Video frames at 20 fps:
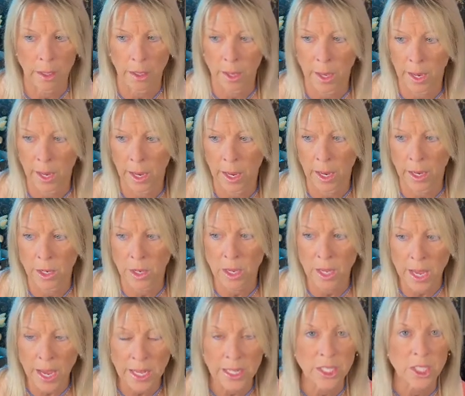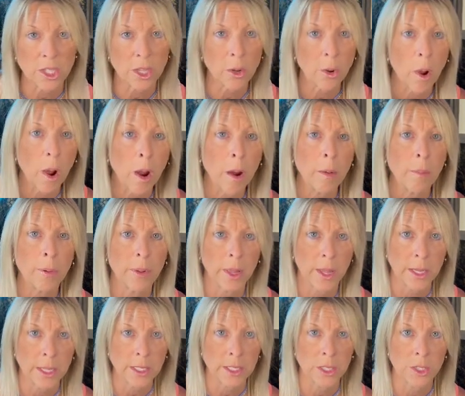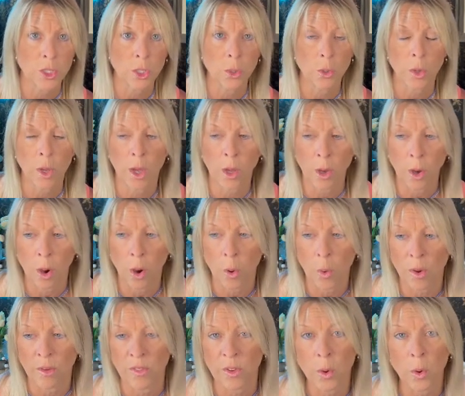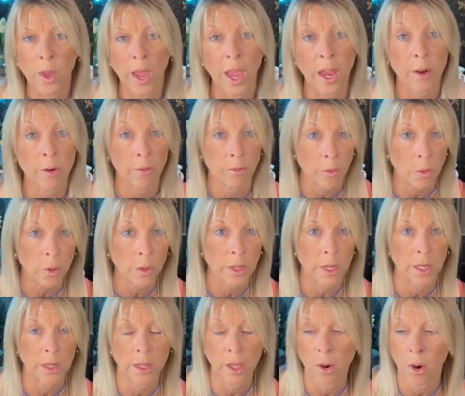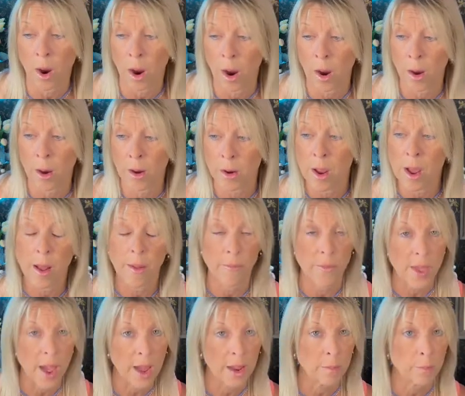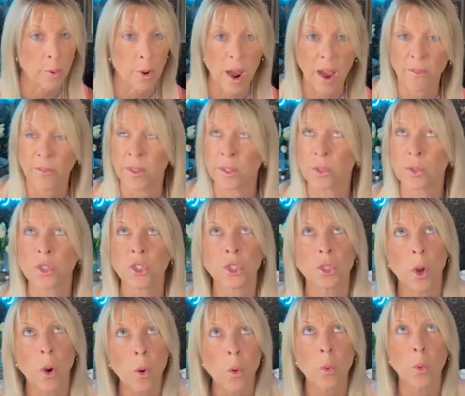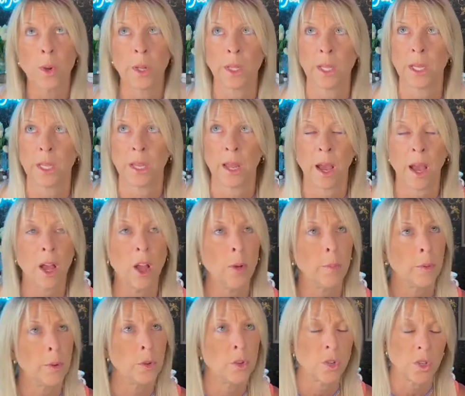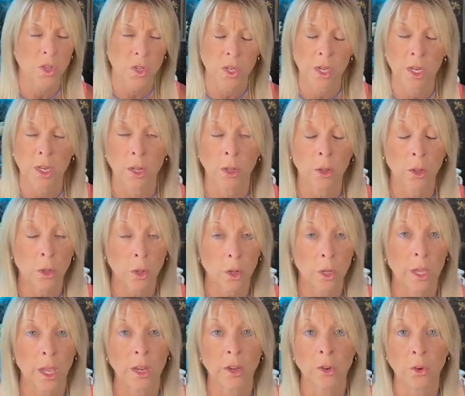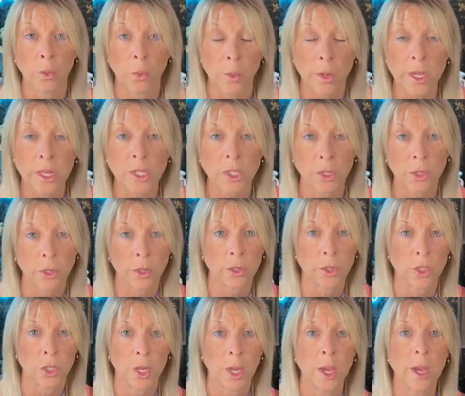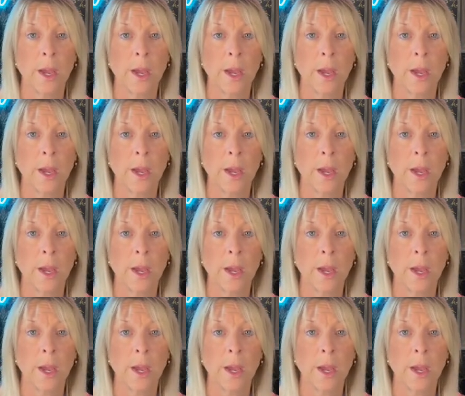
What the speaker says: And yes, there are places you can go if you can't afford it. There are nonprofits so willing to help. You just need to look and do research.